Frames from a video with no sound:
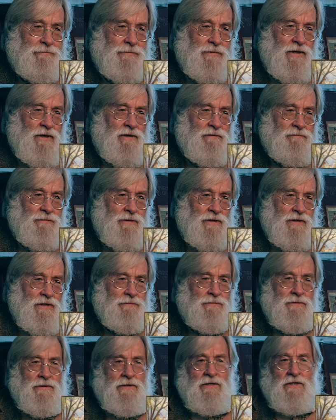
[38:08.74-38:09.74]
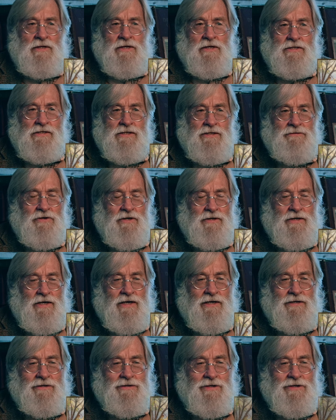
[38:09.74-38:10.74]
yeah, let's let's leave it at
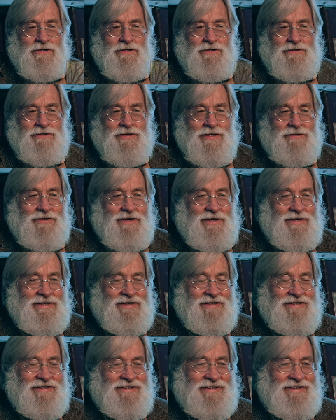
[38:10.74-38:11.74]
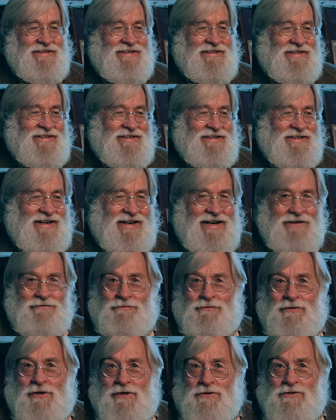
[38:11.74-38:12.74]
that, uh, David. I
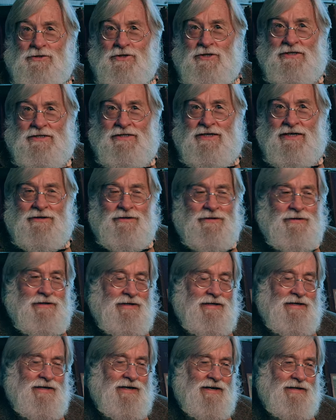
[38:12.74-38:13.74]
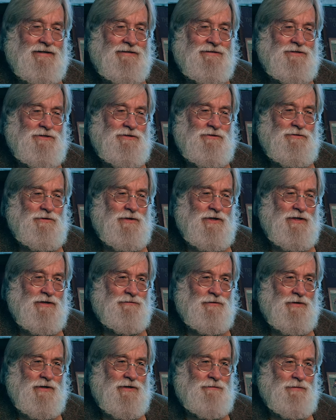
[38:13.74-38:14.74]
haven't frozen to death. I do, uh,
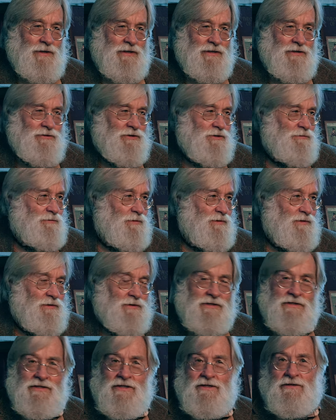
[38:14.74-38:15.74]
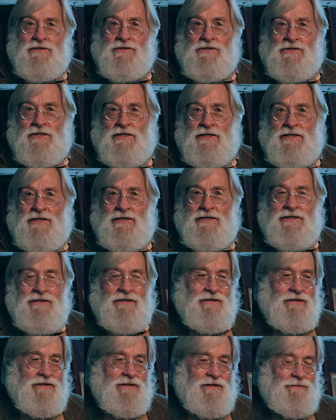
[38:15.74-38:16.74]
for anybody who's seeing this today
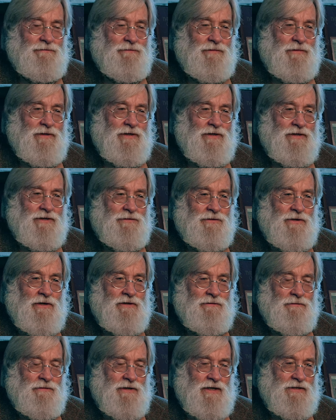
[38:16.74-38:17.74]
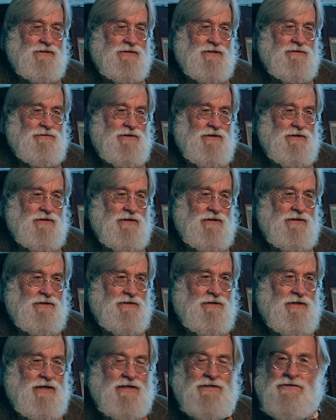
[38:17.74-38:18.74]
um, uh, on Thanksgiving in
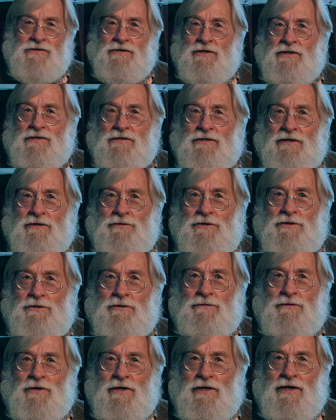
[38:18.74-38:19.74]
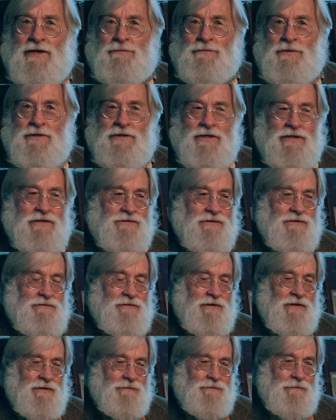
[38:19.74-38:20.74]
the United States, I wish you a very happy
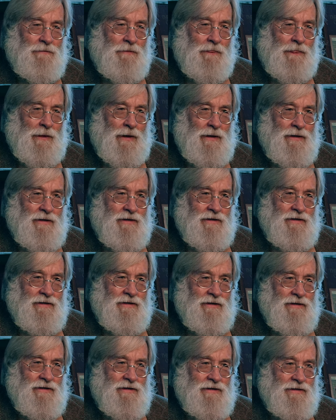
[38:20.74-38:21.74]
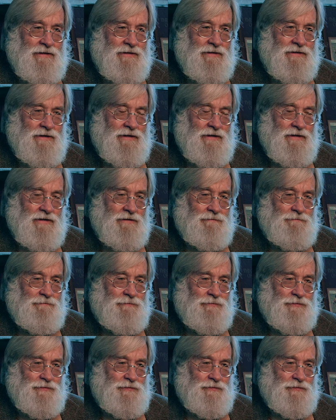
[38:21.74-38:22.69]
Thanksgiving. And um,